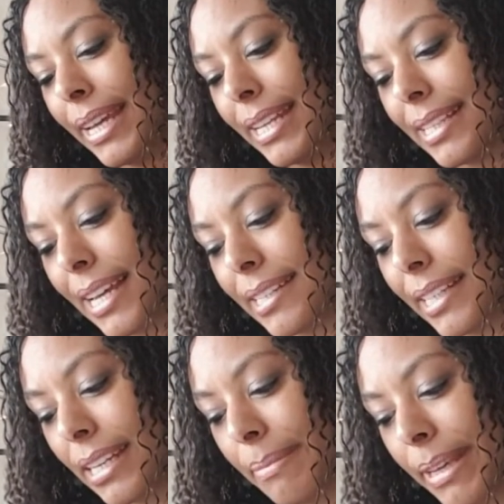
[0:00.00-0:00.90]
it's
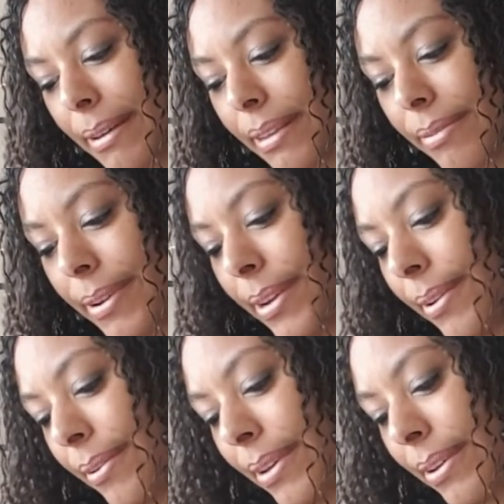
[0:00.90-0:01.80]
actually going to be going
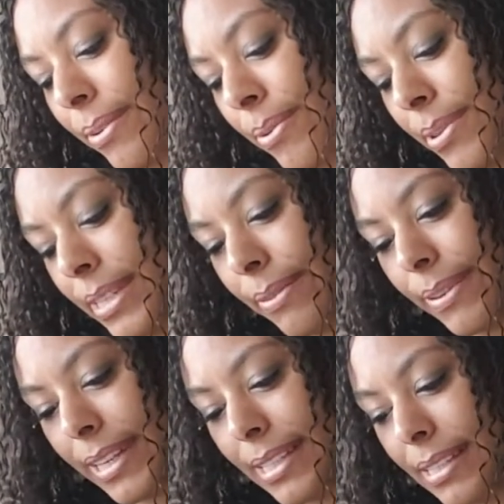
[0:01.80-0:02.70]
through all the
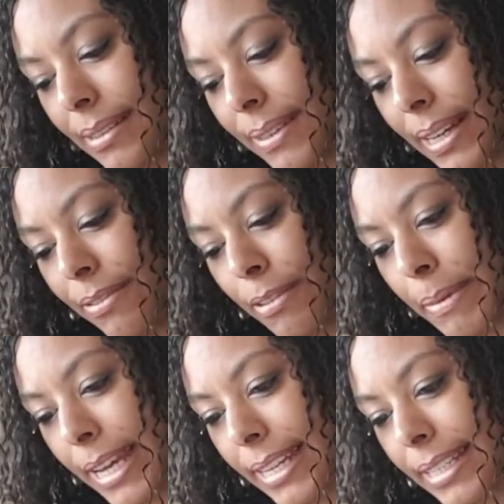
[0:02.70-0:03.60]
different letters of the
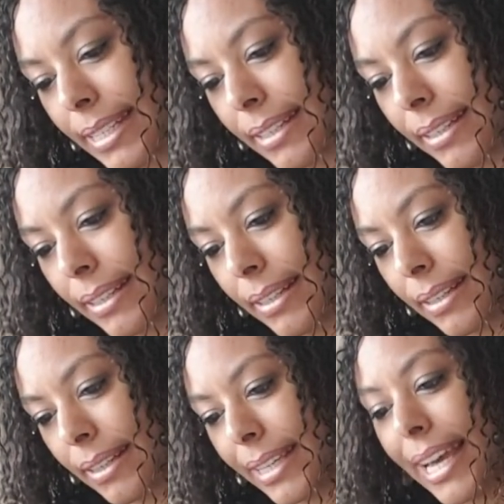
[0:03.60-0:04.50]
alphabet.
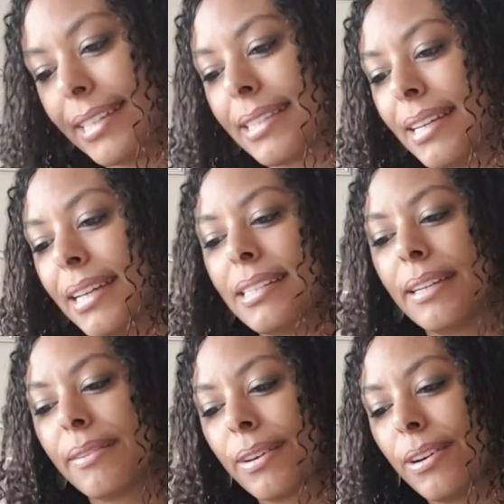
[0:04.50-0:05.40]
Yes, so
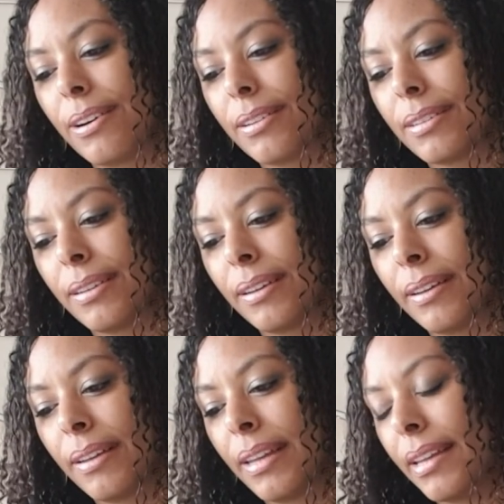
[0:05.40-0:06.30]
you've got
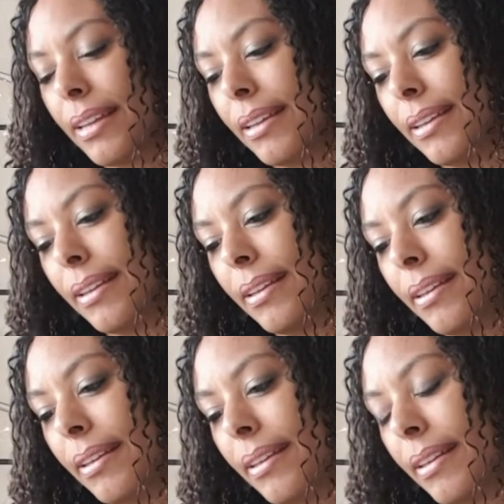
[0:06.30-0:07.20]

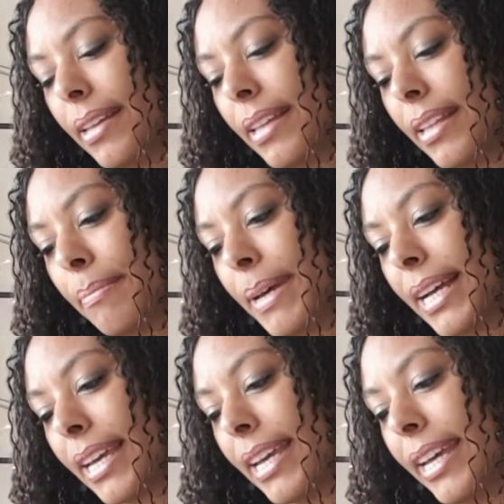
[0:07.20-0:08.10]
at the
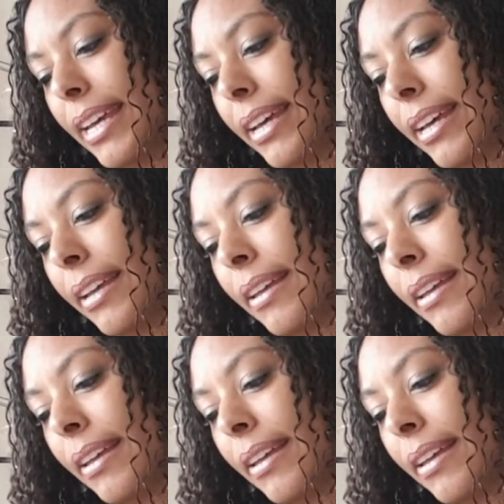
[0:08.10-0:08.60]
back here,